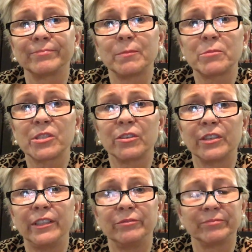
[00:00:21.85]
I'm
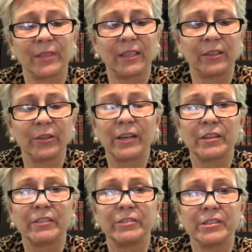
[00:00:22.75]
sorry. I know how
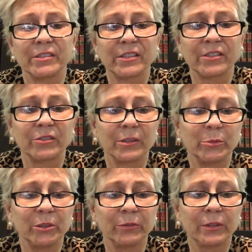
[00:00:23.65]
that feels. It's
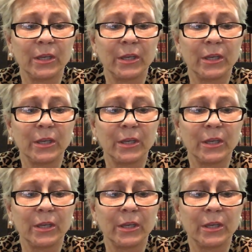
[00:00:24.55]
horrible.